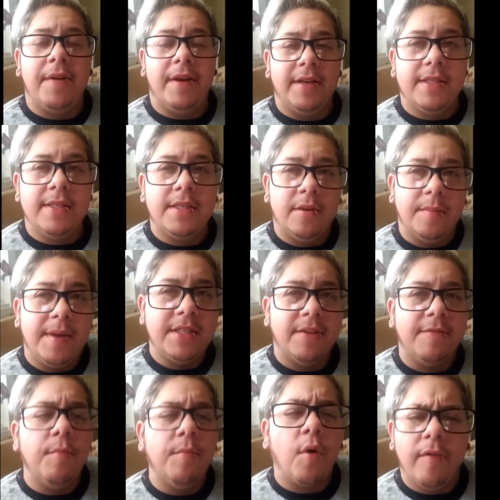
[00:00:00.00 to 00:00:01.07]
I consider
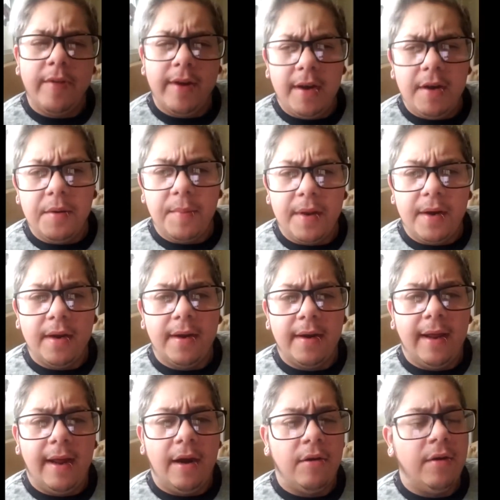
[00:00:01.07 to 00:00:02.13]
myself more of an independent
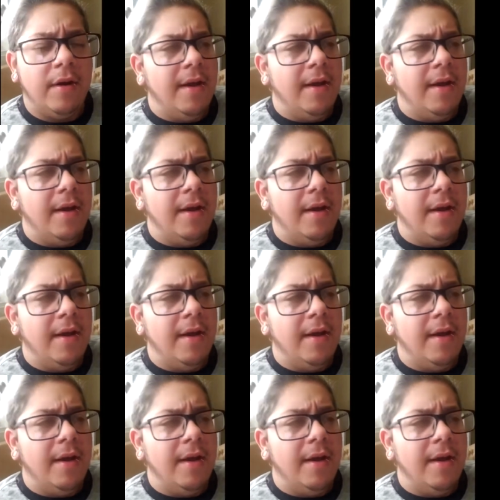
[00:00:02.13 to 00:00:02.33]
now.